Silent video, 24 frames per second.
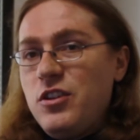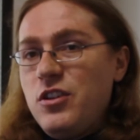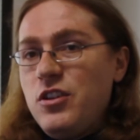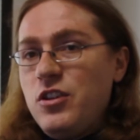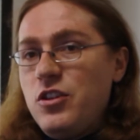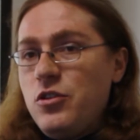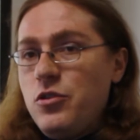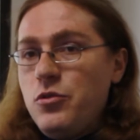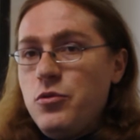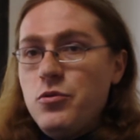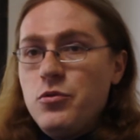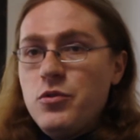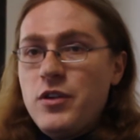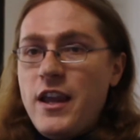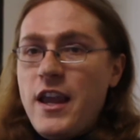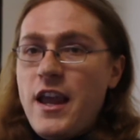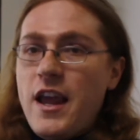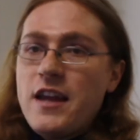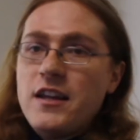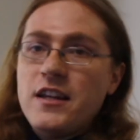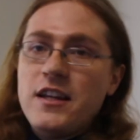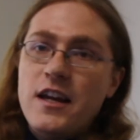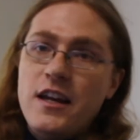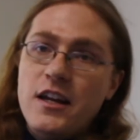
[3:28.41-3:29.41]
you
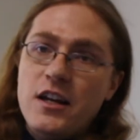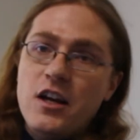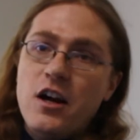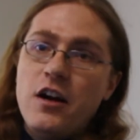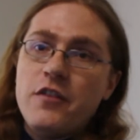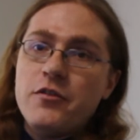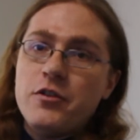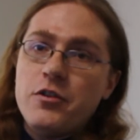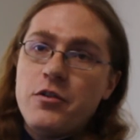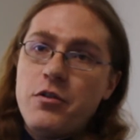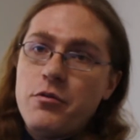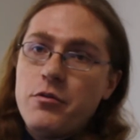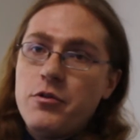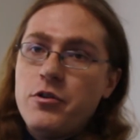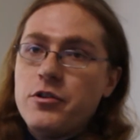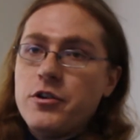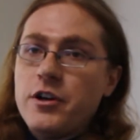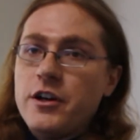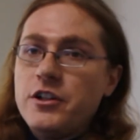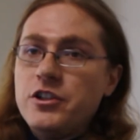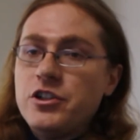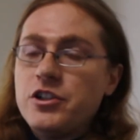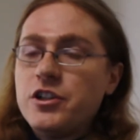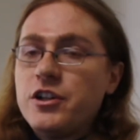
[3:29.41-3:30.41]
can get it covered through
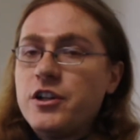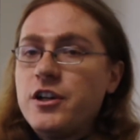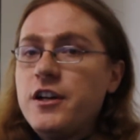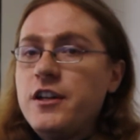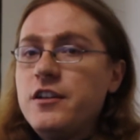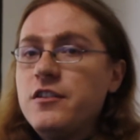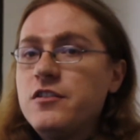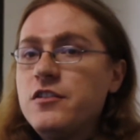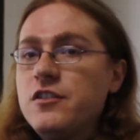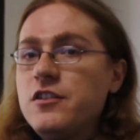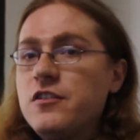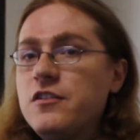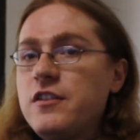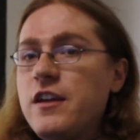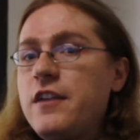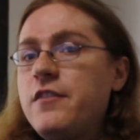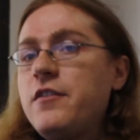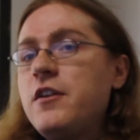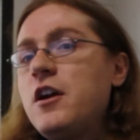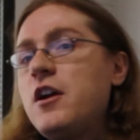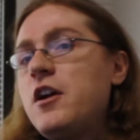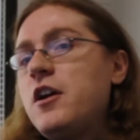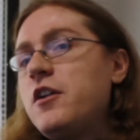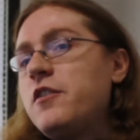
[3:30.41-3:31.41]
your insurance, is that
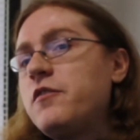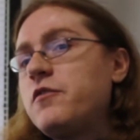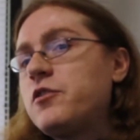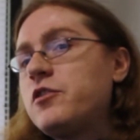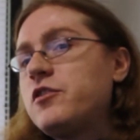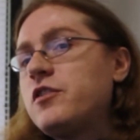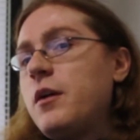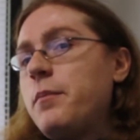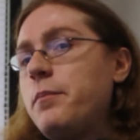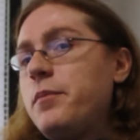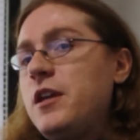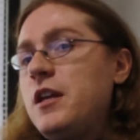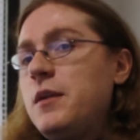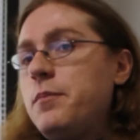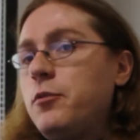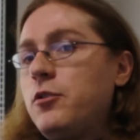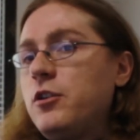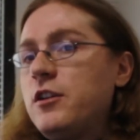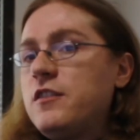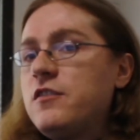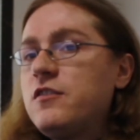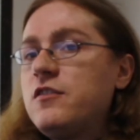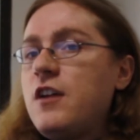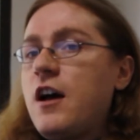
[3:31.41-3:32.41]
for some
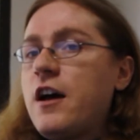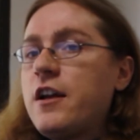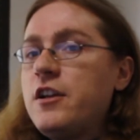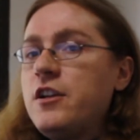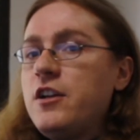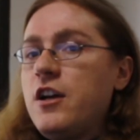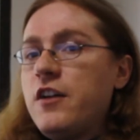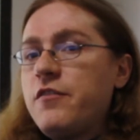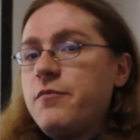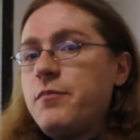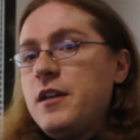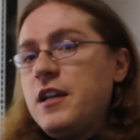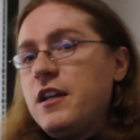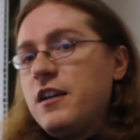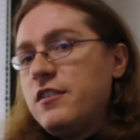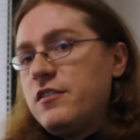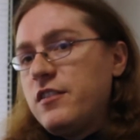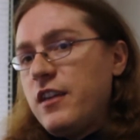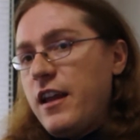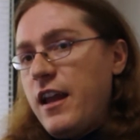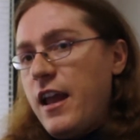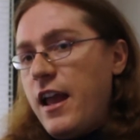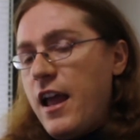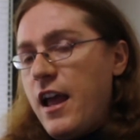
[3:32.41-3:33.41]
people it's not enough because
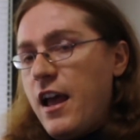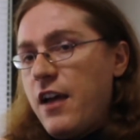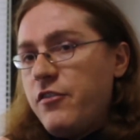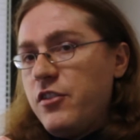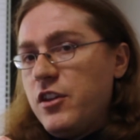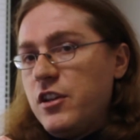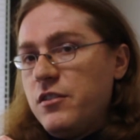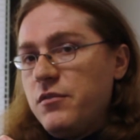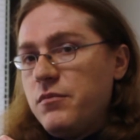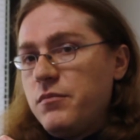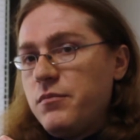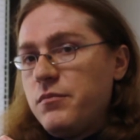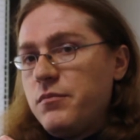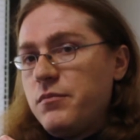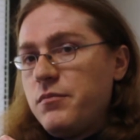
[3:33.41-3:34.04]
they have it